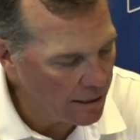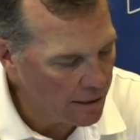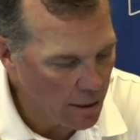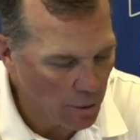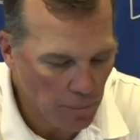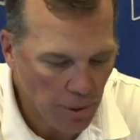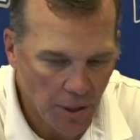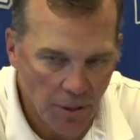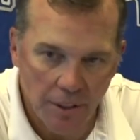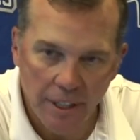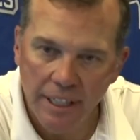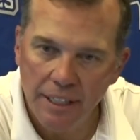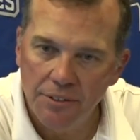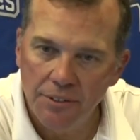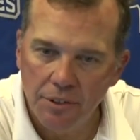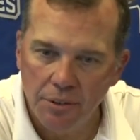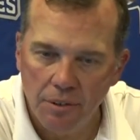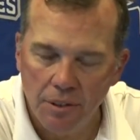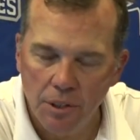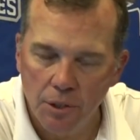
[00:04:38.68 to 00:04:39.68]
ability
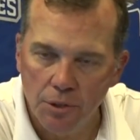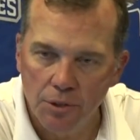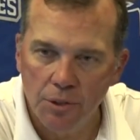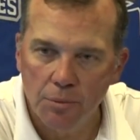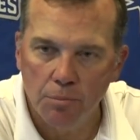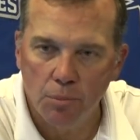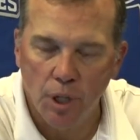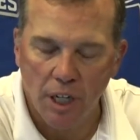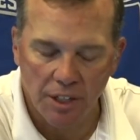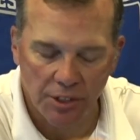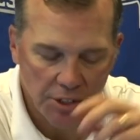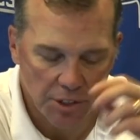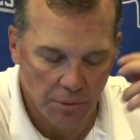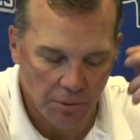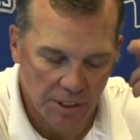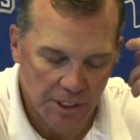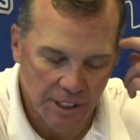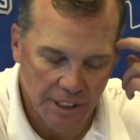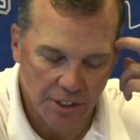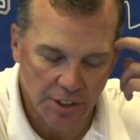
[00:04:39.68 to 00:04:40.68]
to elude some pressure,
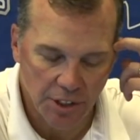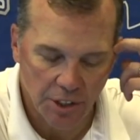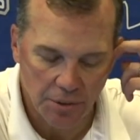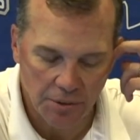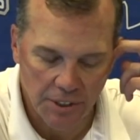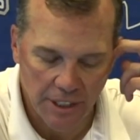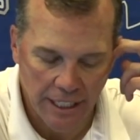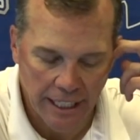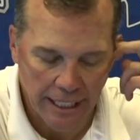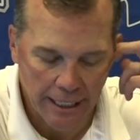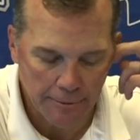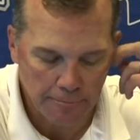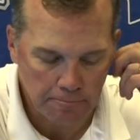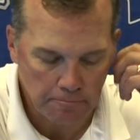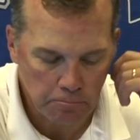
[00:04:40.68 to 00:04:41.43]
which he showed today.